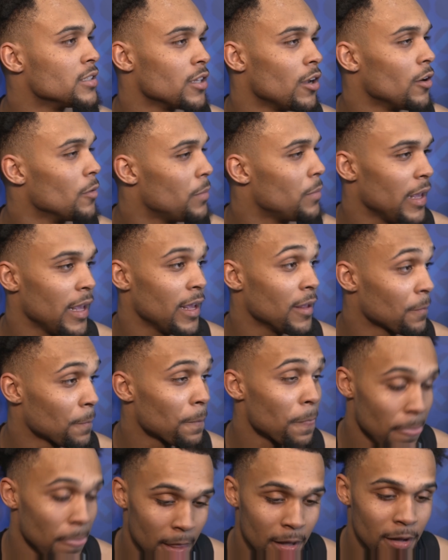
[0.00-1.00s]
So, Pitt,
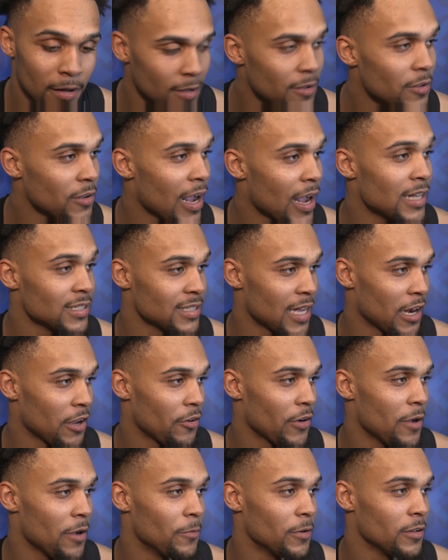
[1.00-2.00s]
you guys got a
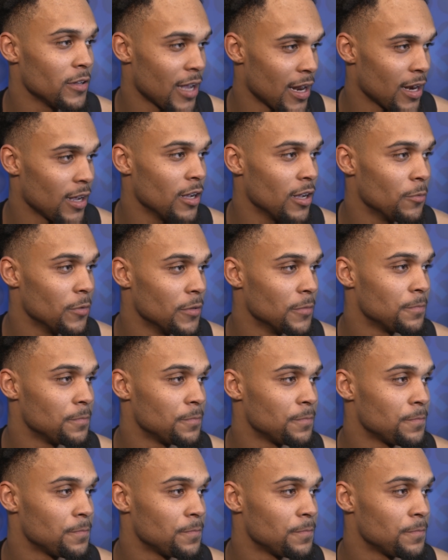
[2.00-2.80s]
great one. You got a good one.